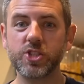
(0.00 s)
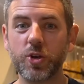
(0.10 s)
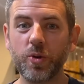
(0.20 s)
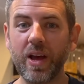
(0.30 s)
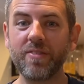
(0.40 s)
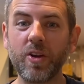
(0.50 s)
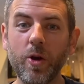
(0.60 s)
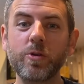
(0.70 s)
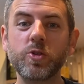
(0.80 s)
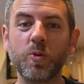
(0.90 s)
So you'll have
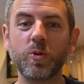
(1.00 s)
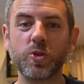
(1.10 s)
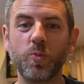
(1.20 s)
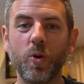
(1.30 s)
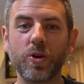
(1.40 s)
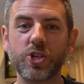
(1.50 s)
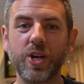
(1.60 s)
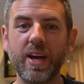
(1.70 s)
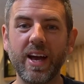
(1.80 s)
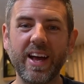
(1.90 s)
loads more to watch,
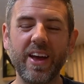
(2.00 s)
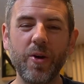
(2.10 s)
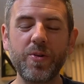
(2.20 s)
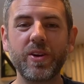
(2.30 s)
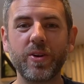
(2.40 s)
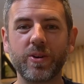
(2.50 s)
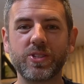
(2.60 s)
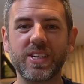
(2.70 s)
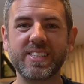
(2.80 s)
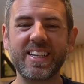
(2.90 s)
and it only
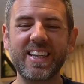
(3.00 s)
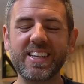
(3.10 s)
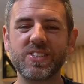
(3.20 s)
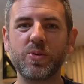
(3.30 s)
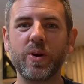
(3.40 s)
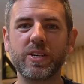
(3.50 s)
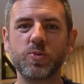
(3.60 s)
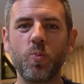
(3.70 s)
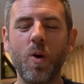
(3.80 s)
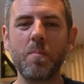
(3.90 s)
costs as little as
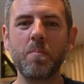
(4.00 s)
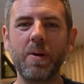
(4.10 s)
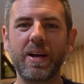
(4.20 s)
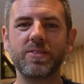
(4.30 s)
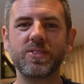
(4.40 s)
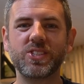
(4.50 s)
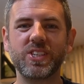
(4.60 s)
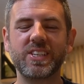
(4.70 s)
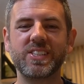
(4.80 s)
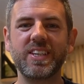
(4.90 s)

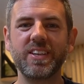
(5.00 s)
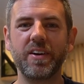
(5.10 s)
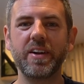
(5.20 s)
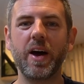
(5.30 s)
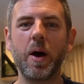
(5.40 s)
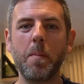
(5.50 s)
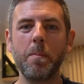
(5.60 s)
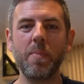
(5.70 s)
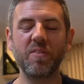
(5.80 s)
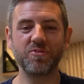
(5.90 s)
£1.69 a
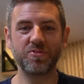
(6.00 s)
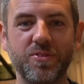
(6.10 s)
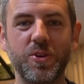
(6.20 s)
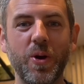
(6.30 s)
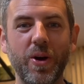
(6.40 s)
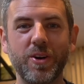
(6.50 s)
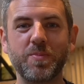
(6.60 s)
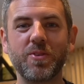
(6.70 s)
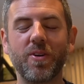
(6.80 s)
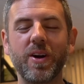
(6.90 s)
month. You heard
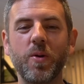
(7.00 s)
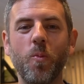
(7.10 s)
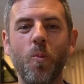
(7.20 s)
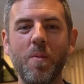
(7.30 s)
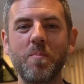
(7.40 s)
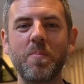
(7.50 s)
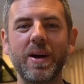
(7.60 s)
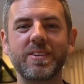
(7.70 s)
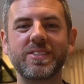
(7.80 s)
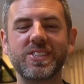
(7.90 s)
me right,
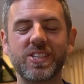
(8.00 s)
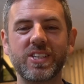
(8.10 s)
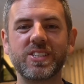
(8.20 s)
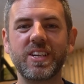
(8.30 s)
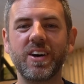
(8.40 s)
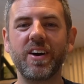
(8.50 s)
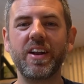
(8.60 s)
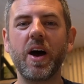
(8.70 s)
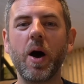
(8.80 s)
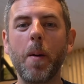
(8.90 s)

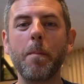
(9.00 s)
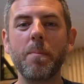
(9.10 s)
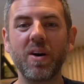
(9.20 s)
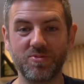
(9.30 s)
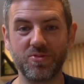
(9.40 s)
£1.69 a month.